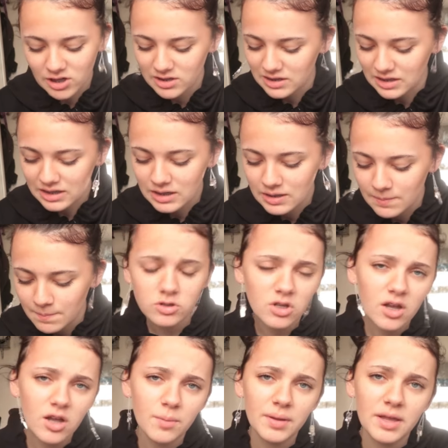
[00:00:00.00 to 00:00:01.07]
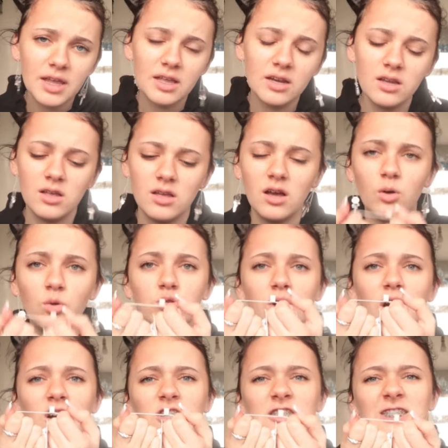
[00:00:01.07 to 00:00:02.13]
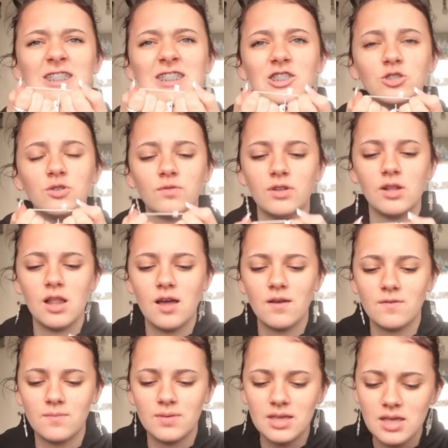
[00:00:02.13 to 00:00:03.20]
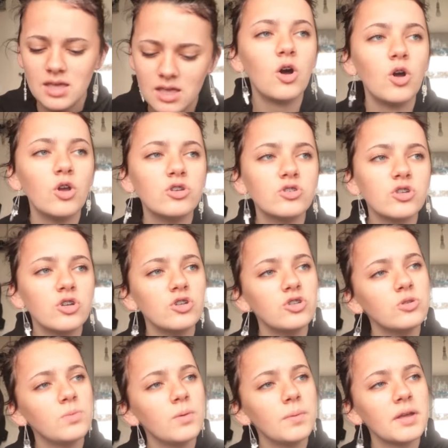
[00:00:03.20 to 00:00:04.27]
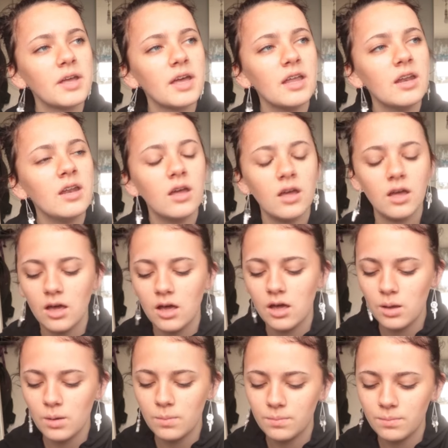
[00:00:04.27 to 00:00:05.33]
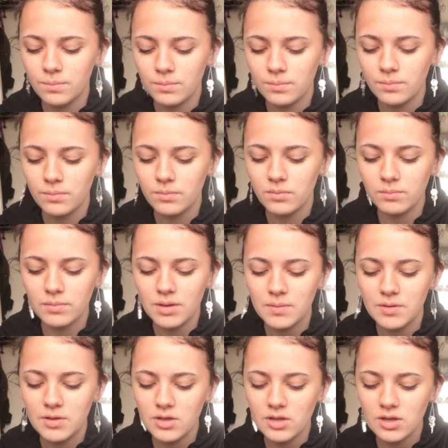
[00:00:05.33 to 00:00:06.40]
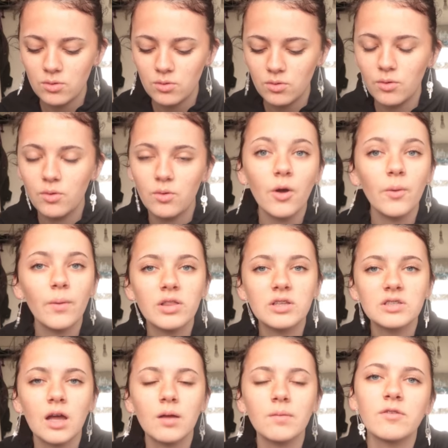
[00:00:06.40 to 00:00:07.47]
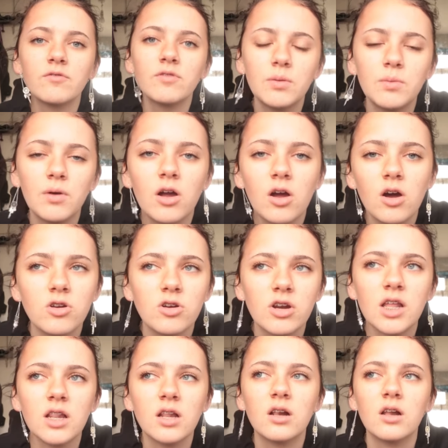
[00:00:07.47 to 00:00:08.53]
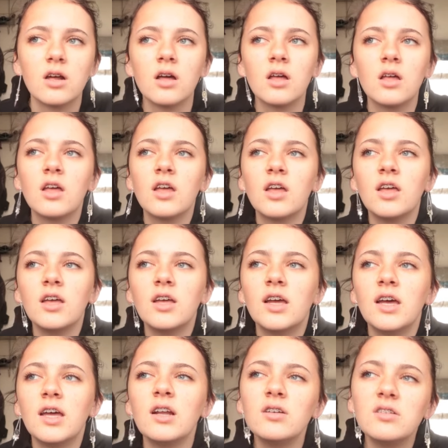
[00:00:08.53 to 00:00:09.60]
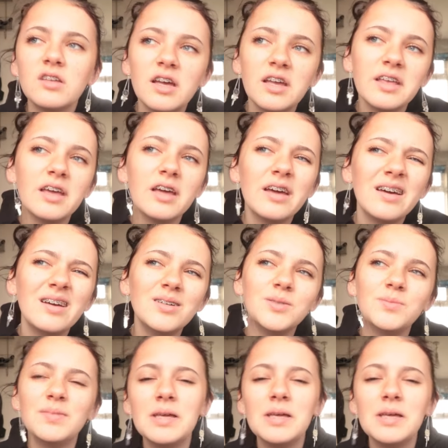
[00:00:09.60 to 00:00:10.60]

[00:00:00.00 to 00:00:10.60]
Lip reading: honestly. Start up again. Also, I can't get this off the life of me. Oh, you start YouTube up again. Maybe it will go well this time, like, really work hard on it. Blah, blah. And I was like, yeah,